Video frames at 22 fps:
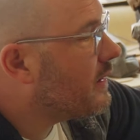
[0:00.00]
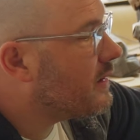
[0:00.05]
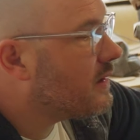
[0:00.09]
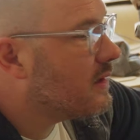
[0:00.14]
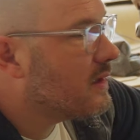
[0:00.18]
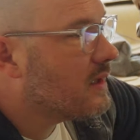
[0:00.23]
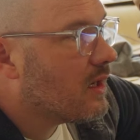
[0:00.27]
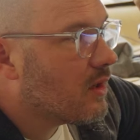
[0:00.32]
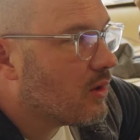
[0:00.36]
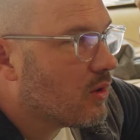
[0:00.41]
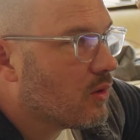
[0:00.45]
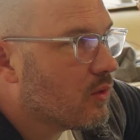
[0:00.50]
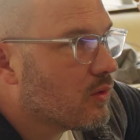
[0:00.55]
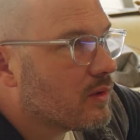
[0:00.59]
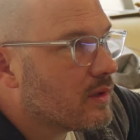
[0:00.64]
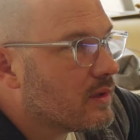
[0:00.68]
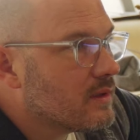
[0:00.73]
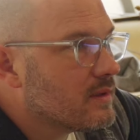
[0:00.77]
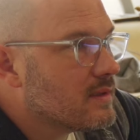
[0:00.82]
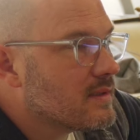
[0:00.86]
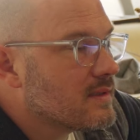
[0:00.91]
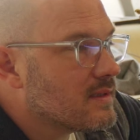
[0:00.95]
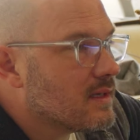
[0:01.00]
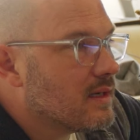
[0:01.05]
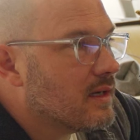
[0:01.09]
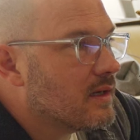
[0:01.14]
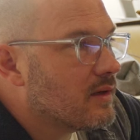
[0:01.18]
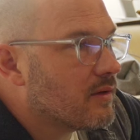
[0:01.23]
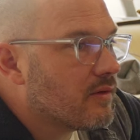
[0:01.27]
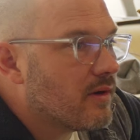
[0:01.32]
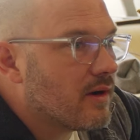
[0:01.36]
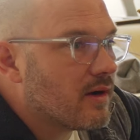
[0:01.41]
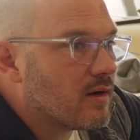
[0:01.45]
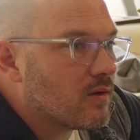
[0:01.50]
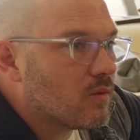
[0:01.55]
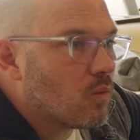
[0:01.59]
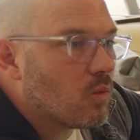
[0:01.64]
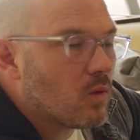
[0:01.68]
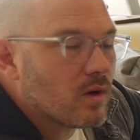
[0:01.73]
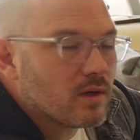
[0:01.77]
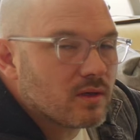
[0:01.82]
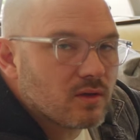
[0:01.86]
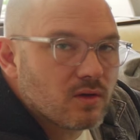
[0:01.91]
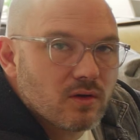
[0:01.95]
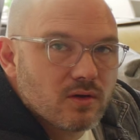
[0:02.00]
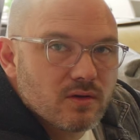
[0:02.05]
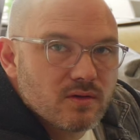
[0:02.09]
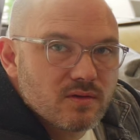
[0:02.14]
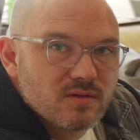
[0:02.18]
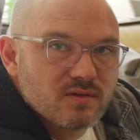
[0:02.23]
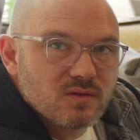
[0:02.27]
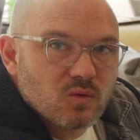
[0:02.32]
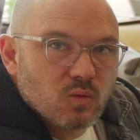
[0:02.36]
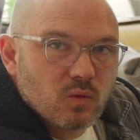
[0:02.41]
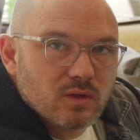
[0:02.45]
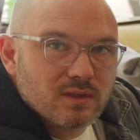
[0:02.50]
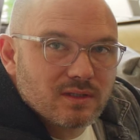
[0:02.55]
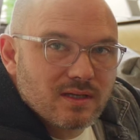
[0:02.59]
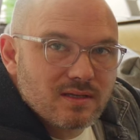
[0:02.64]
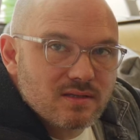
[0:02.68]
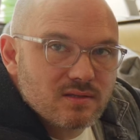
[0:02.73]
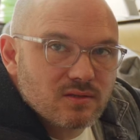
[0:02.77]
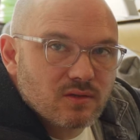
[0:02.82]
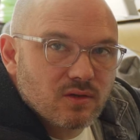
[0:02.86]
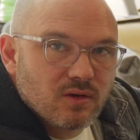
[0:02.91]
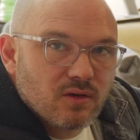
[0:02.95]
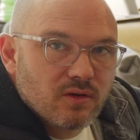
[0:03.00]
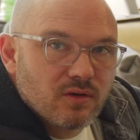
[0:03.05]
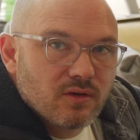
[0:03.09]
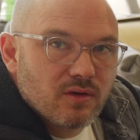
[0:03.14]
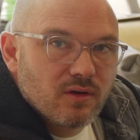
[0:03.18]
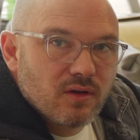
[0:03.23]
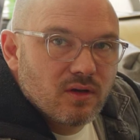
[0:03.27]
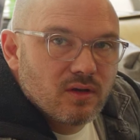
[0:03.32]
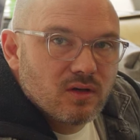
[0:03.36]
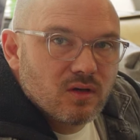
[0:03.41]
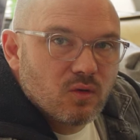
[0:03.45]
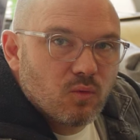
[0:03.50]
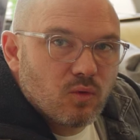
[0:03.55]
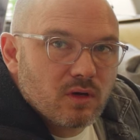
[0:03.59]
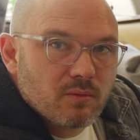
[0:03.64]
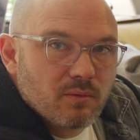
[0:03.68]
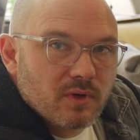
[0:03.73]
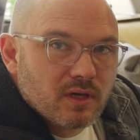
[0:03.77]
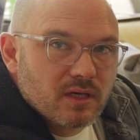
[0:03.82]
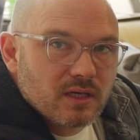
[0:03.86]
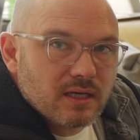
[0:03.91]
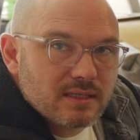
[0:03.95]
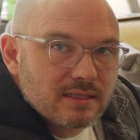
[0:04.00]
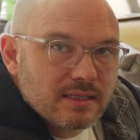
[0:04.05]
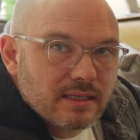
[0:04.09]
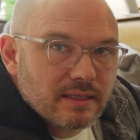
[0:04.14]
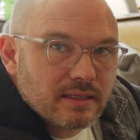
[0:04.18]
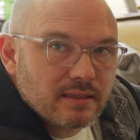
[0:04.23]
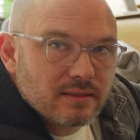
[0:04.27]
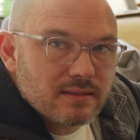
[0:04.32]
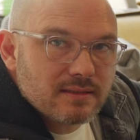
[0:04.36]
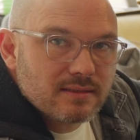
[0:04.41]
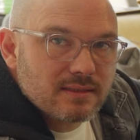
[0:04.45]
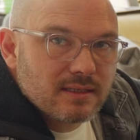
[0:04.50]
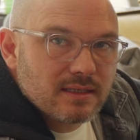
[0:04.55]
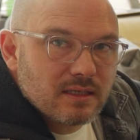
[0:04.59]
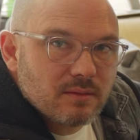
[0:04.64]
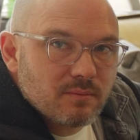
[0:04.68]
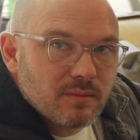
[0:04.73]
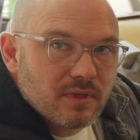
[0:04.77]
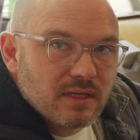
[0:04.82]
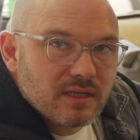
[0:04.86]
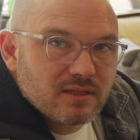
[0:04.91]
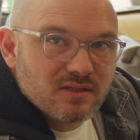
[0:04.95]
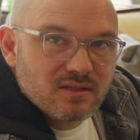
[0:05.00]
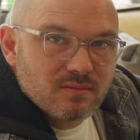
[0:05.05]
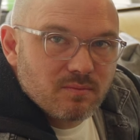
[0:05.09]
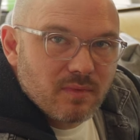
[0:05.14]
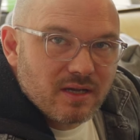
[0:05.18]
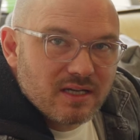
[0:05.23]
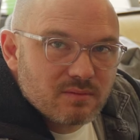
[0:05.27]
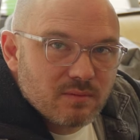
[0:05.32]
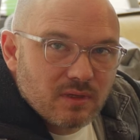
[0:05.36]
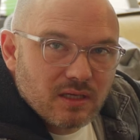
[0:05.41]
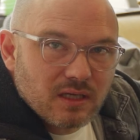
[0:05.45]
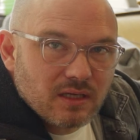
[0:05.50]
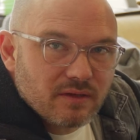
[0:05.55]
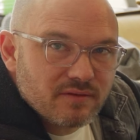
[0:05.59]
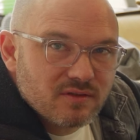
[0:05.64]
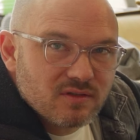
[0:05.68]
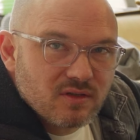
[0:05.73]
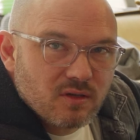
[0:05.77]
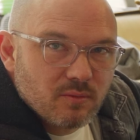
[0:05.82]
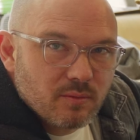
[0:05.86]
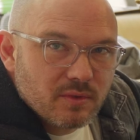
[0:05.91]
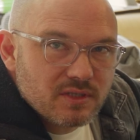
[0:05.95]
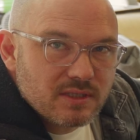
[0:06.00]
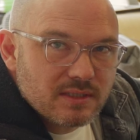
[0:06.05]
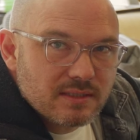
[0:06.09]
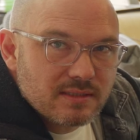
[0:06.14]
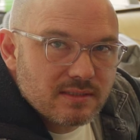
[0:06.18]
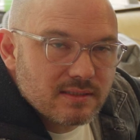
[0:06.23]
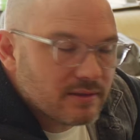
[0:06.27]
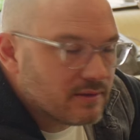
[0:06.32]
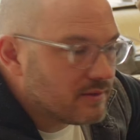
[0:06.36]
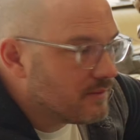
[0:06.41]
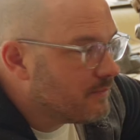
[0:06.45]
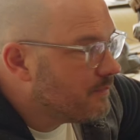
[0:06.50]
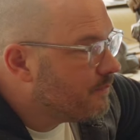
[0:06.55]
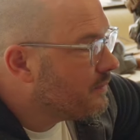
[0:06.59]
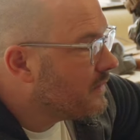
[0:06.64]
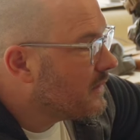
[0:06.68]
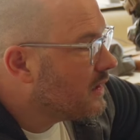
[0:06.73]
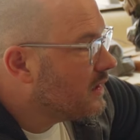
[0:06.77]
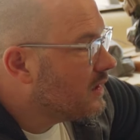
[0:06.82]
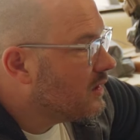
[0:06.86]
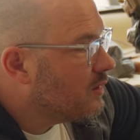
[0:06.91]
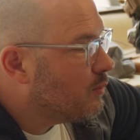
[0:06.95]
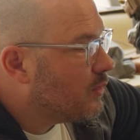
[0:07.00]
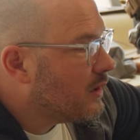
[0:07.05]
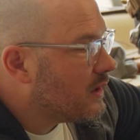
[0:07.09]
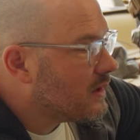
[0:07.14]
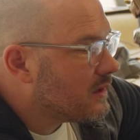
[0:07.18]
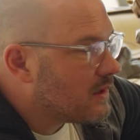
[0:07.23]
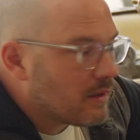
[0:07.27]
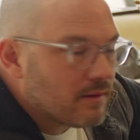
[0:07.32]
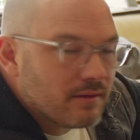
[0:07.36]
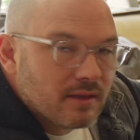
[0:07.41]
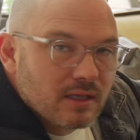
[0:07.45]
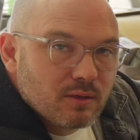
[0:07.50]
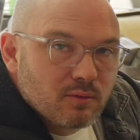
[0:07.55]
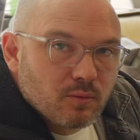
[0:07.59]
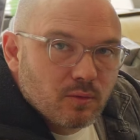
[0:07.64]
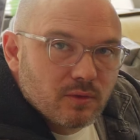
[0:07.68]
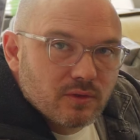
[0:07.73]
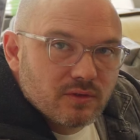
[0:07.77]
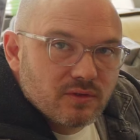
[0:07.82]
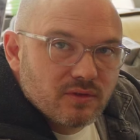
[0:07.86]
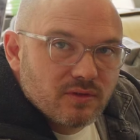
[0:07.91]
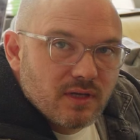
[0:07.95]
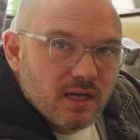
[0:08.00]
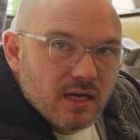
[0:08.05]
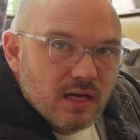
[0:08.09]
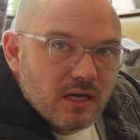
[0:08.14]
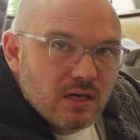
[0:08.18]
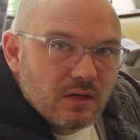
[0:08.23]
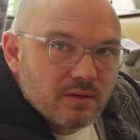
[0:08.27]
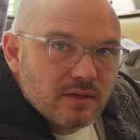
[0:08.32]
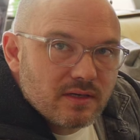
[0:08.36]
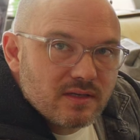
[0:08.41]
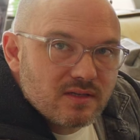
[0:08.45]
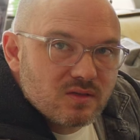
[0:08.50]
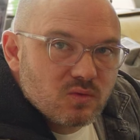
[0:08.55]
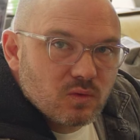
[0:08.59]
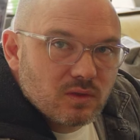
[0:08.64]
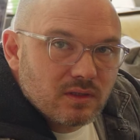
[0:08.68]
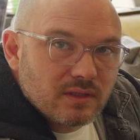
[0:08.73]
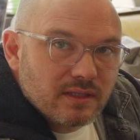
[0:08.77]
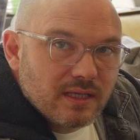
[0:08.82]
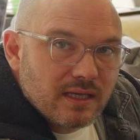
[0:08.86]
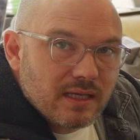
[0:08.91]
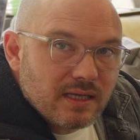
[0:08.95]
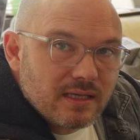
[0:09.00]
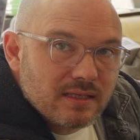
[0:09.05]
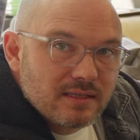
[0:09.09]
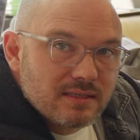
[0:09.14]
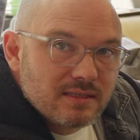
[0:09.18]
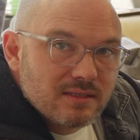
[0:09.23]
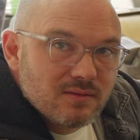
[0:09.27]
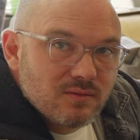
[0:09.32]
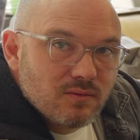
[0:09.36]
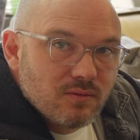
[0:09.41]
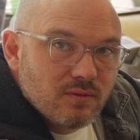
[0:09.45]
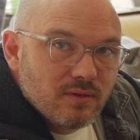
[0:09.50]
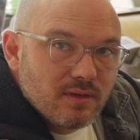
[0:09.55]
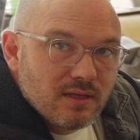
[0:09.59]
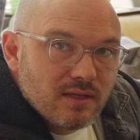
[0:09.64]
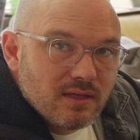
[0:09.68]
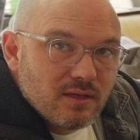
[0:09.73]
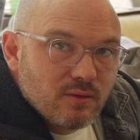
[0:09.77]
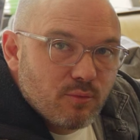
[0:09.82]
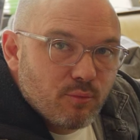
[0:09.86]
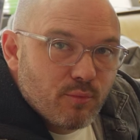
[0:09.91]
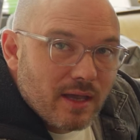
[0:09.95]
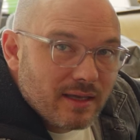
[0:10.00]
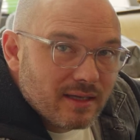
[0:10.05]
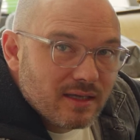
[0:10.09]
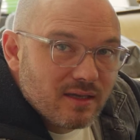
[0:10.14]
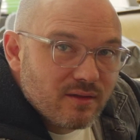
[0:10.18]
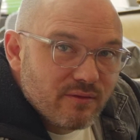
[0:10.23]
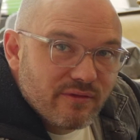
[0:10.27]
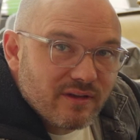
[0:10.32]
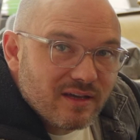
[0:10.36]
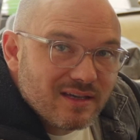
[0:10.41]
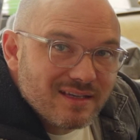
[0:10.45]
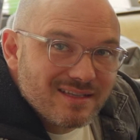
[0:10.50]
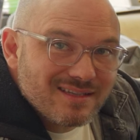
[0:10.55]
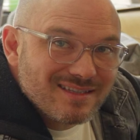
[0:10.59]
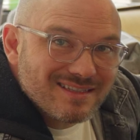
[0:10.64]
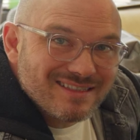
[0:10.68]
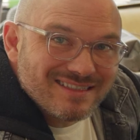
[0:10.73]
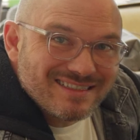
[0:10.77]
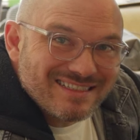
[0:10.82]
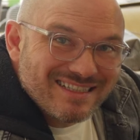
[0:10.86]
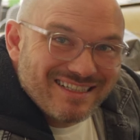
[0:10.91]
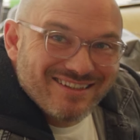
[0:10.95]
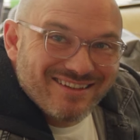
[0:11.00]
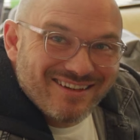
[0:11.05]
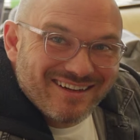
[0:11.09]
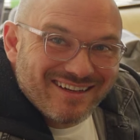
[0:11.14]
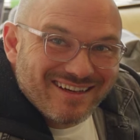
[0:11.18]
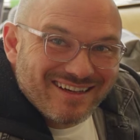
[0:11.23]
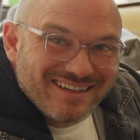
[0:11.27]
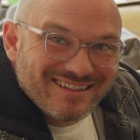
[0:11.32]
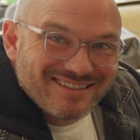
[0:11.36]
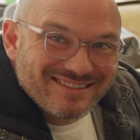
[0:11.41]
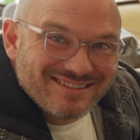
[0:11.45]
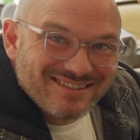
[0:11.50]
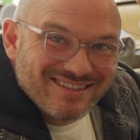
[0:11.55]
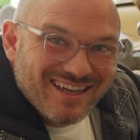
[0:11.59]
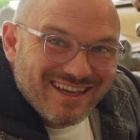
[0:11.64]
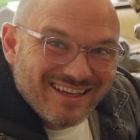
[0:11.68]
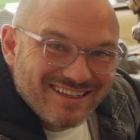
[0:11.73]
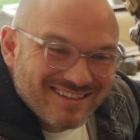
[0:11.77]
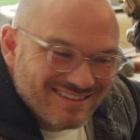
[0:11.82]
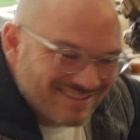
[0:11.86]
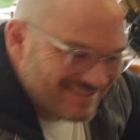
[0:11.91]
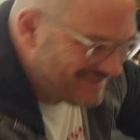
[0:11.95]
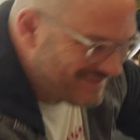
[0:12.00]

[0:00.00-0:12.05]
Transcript: can now look and decide, all right, what goes, what doesn't go, what am I going to take this time, and it just makes my life so much easier. But I think what we'll do now is we'll get into the packing phase. Right, let's do that.